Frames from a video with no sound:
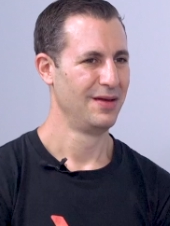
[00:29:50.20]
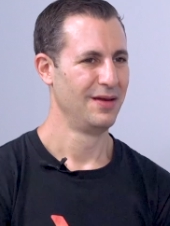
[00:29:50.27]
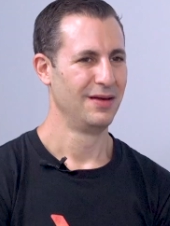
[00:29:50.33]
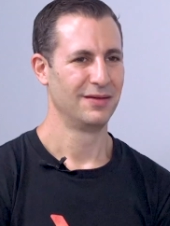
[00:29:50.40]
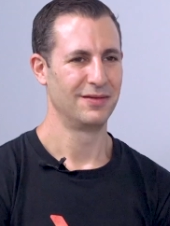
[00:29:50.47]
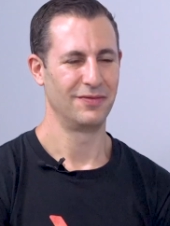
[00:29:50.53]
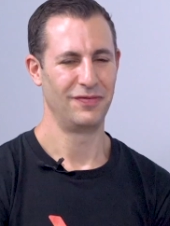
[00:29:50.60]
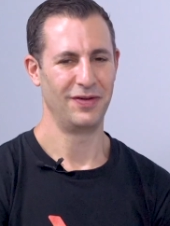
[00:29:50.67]

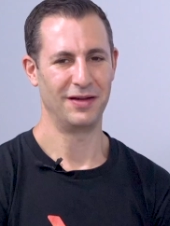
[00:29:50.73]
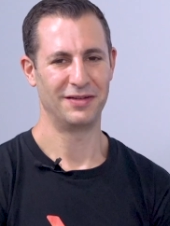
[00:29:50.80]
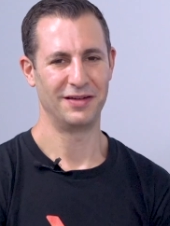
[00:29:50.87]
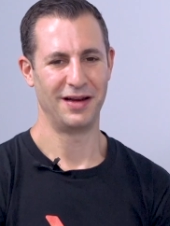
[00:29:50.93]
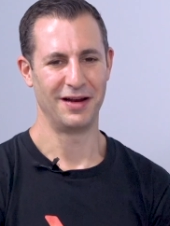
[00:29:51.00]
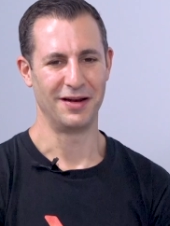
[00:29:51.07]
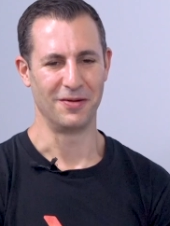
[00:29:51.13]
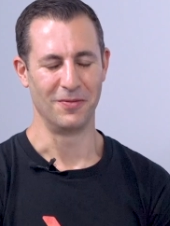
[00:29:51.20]
It's a
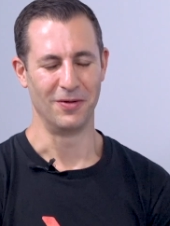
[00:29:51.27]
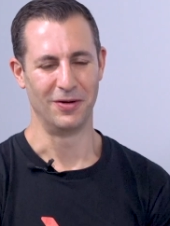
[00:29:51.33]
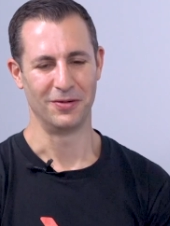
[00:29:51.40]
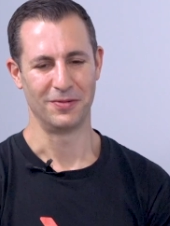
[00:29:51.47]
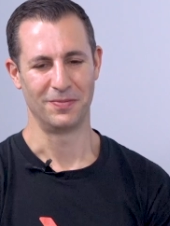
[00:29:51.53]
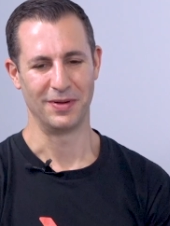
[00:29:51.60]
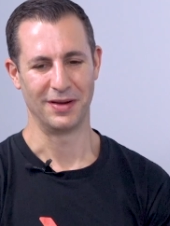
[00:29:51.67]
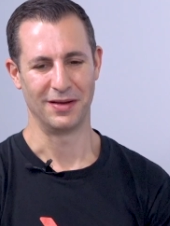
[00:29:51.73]
fascinating world
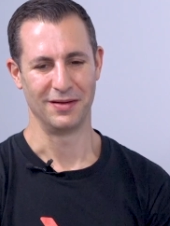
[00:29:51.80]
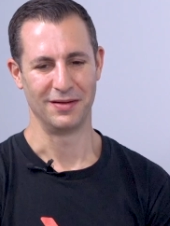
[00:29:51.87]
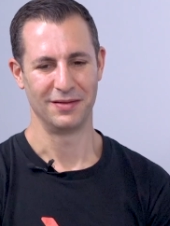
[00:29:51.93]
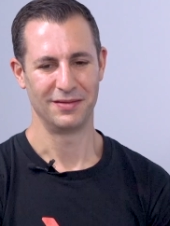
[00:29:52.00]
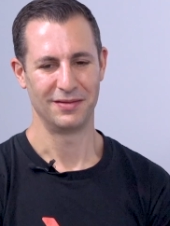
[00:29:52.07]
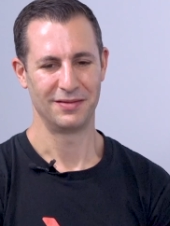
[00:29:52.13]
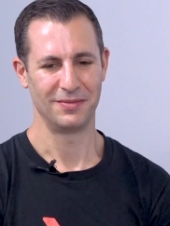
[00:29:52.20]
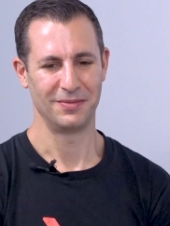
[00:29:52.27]

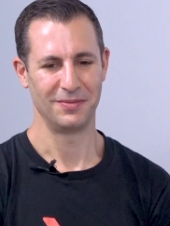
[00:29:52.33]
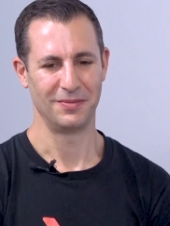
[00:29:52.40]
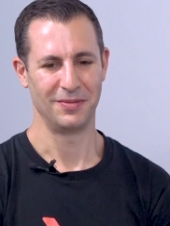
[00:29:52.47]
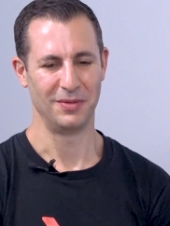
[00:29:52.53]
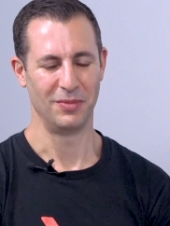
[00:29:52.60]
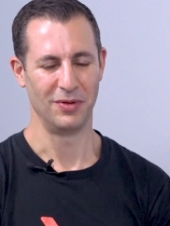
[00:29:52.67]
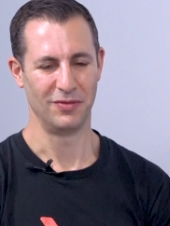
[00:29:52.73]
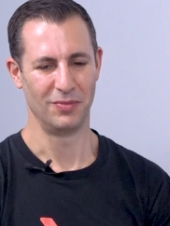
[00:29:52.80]
because we
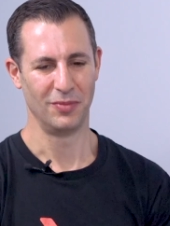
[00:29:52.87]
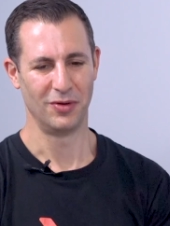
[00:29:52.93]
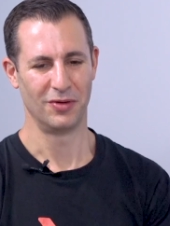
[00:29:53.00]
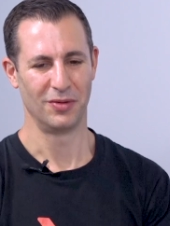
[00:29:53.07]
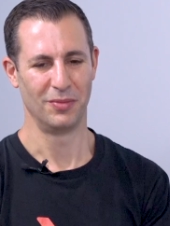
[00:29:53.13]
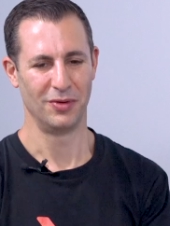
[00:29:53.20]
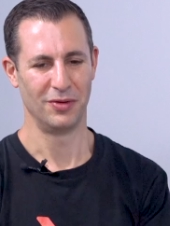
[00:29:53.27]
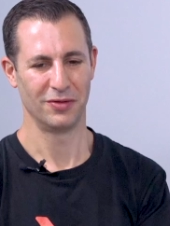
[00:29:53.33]
move more
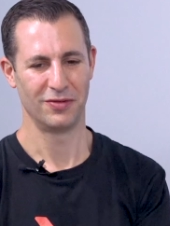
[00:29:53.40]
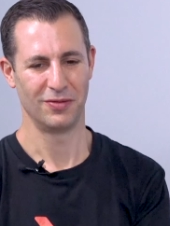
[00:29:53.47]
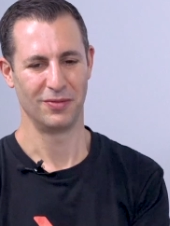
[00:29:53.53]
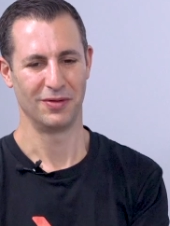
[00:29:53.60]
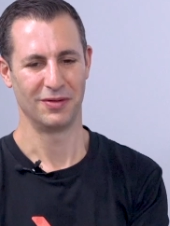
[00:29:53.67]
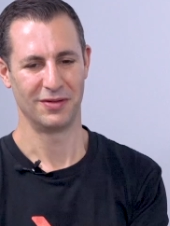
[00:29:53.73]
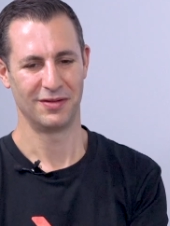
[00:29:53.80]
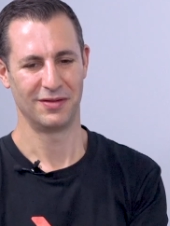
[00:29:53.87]
and more
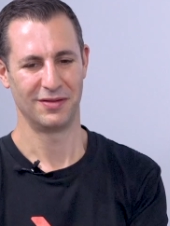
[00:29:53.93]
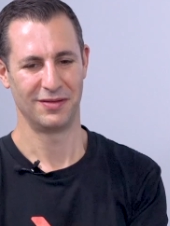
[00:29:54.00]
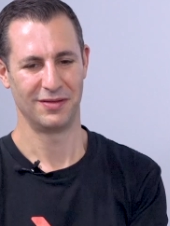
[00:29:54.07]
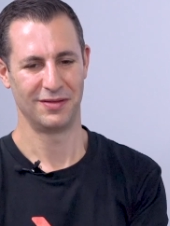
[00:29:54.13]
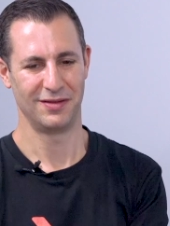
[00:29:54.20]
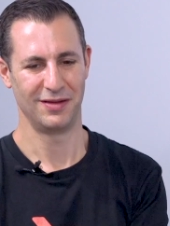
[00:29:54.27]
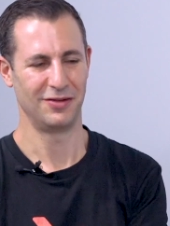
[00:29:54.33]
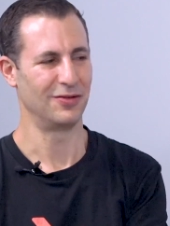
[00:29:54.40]
towards
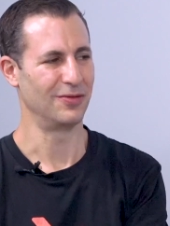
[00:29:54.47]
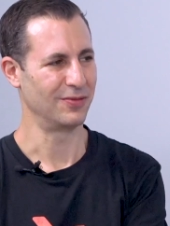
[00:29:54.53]
digital